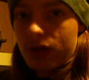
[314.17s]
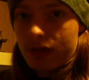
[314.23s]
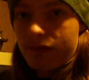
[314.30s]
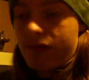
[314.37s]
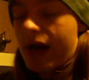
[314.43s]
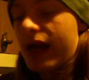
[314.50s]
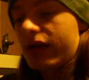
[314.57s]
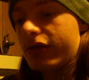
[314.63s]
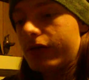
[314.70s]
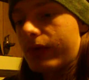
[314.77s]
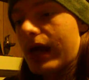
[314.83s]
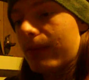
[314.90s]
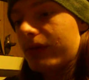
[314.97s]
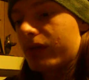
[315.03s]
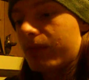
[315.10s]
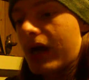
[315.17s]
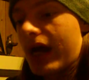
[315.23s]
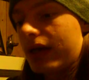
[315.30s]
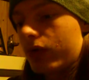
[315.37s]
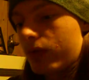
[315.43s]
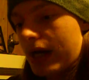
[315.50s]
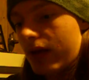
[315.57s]
can finally wrap your
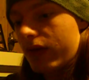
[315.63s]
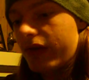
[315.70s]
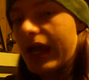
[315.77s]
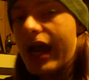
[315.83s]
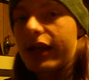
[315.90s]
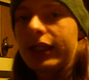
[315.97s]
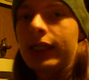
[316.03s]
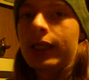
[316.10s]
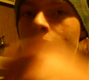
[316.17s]
mind around that.